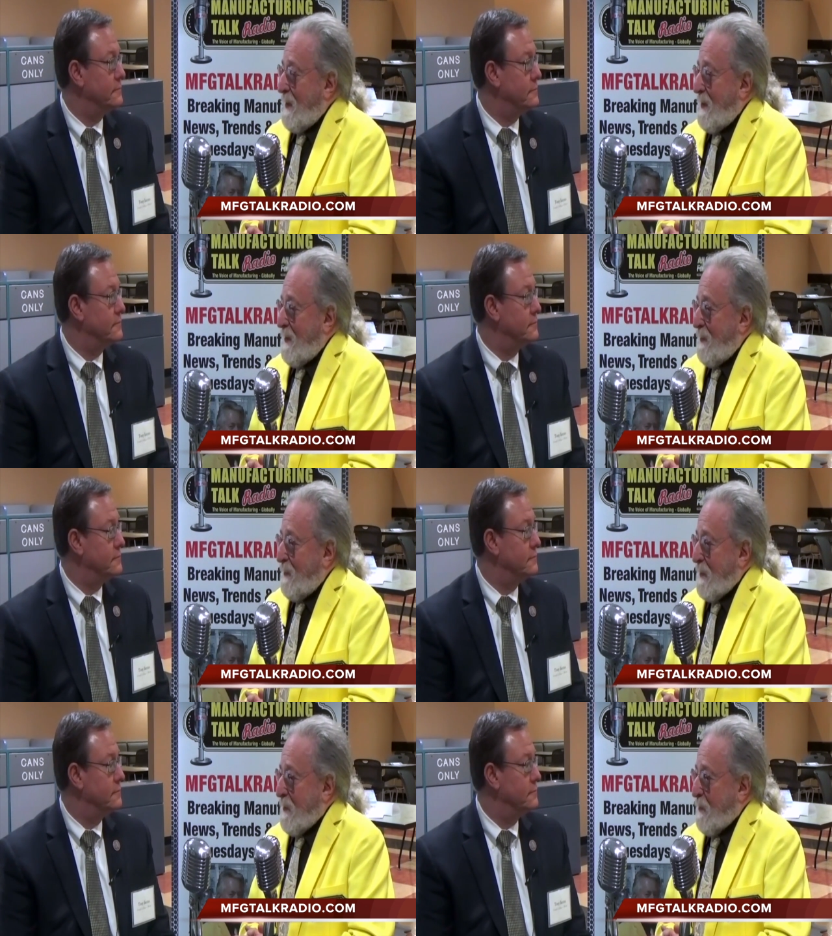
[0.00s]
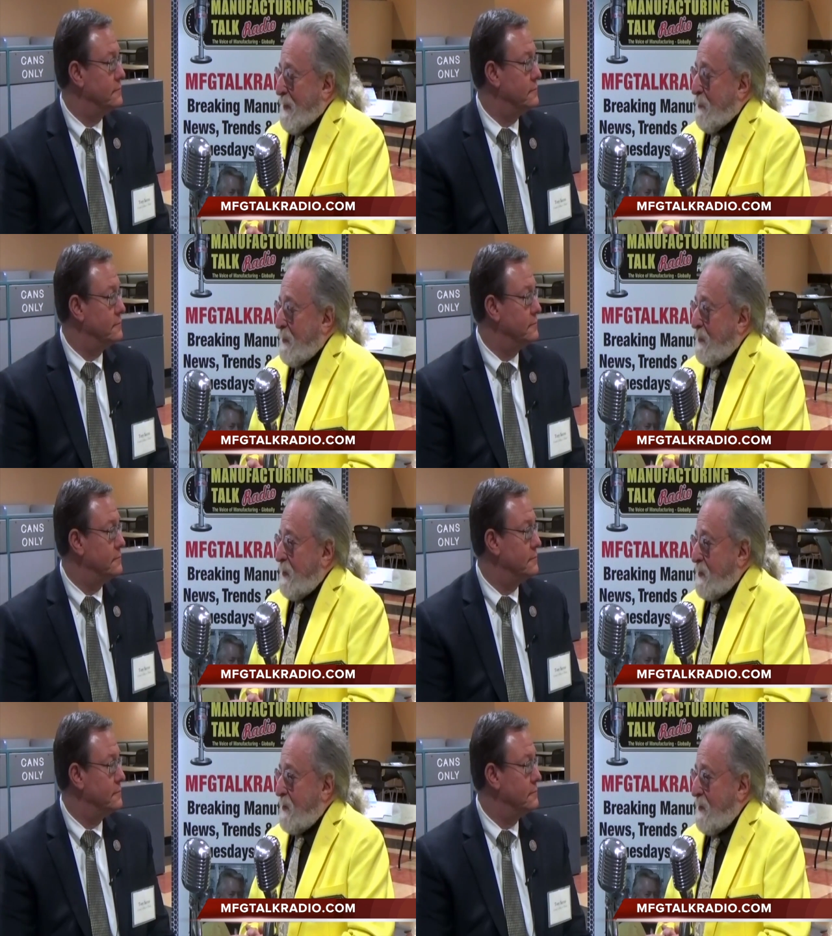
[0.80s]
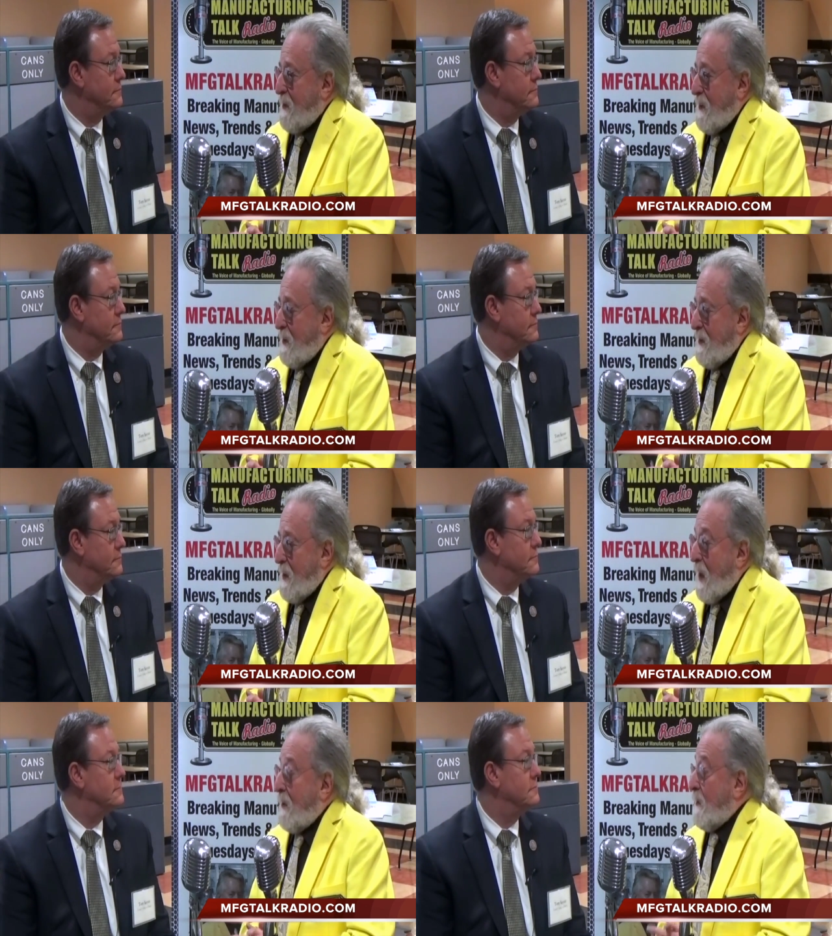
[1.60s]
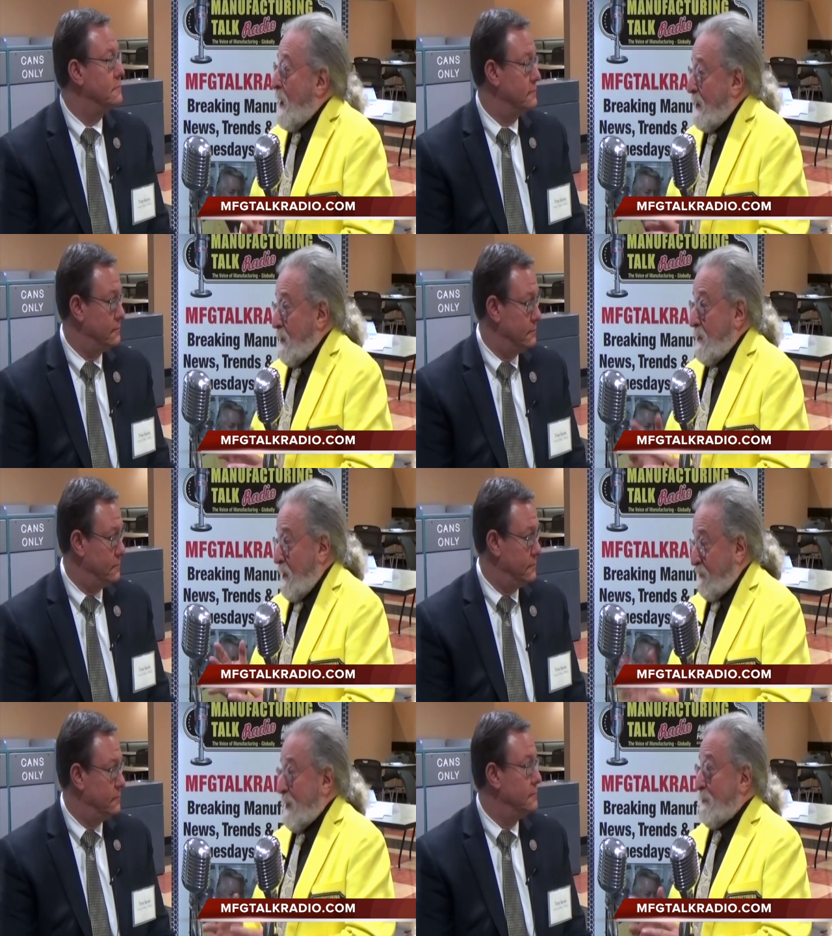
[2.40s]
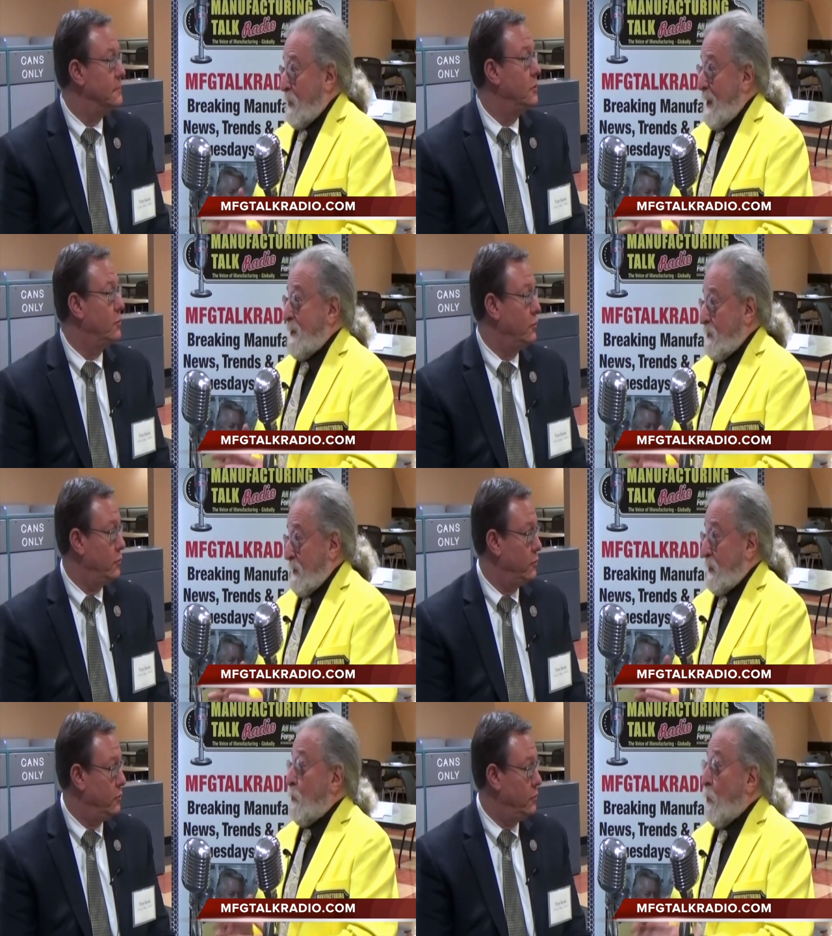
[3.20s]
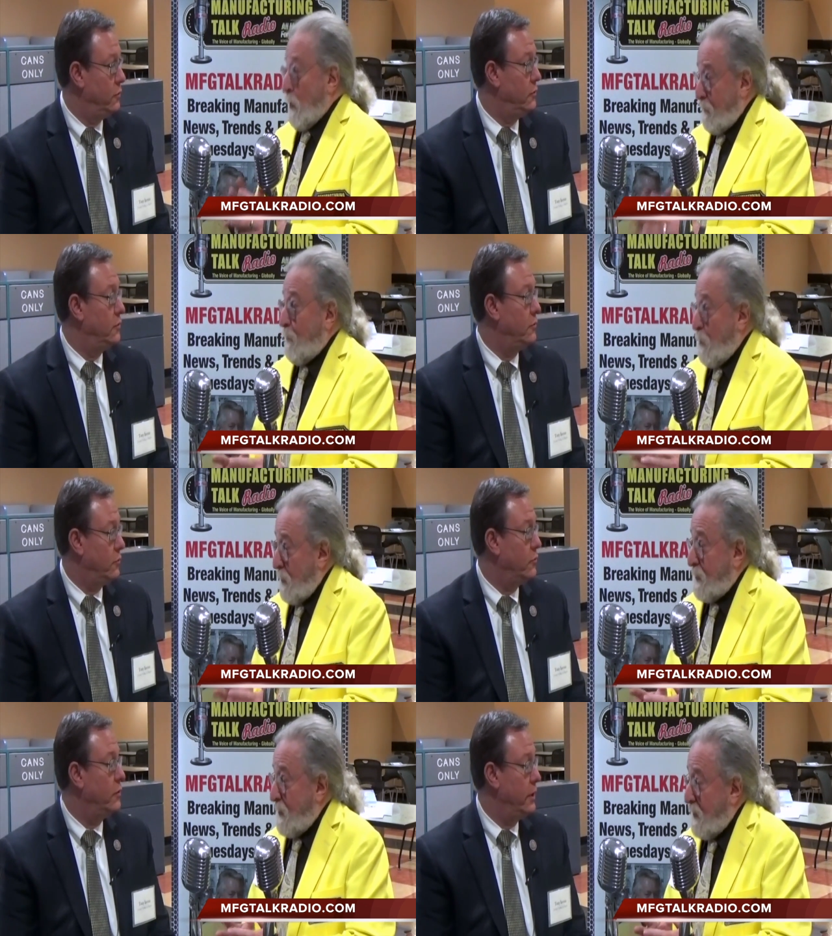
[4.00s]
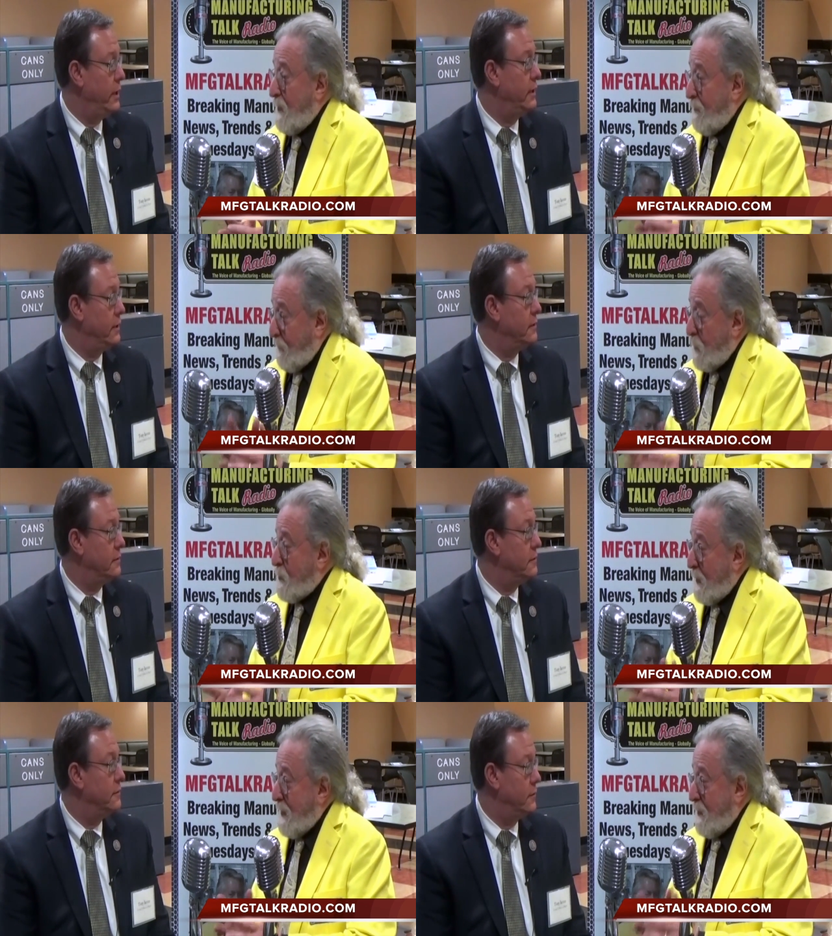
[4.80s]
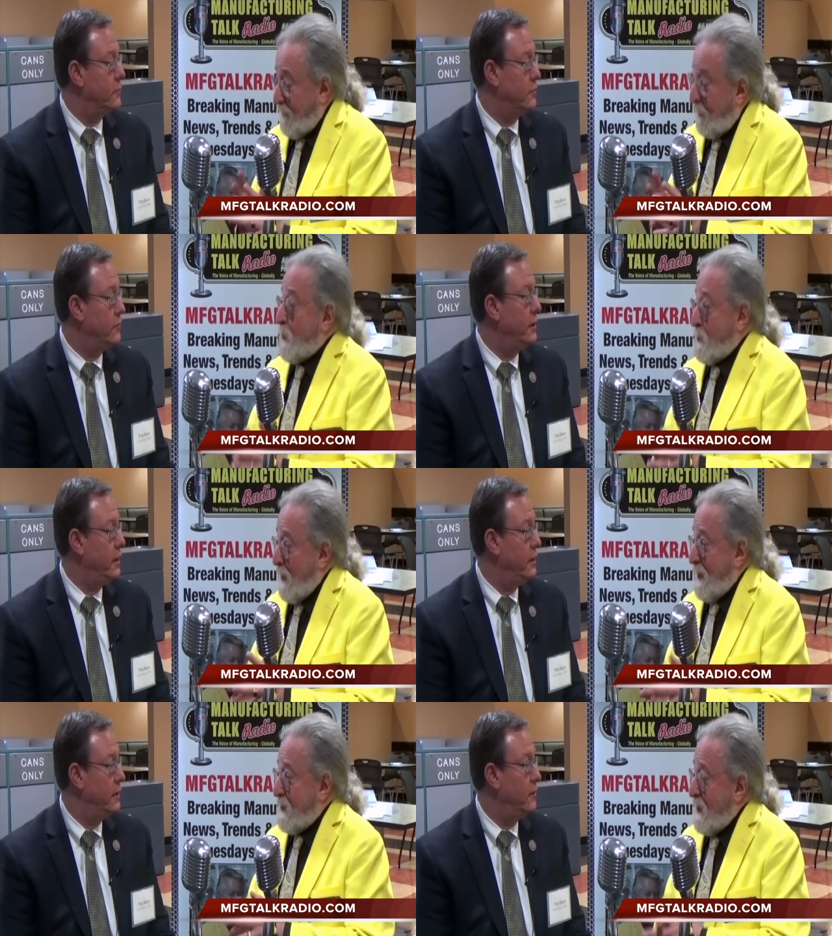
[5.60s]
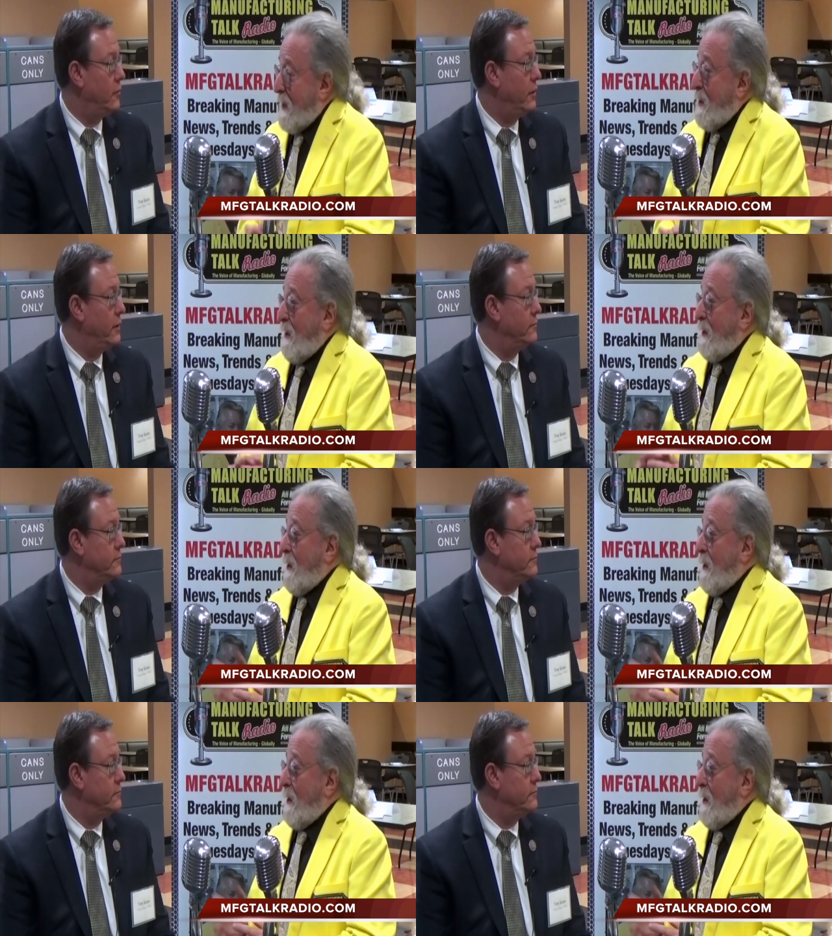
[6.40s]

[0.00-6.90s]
Speaker 1: uh, people just not not enough people entering the workforce right. in the first in the first right. place, right.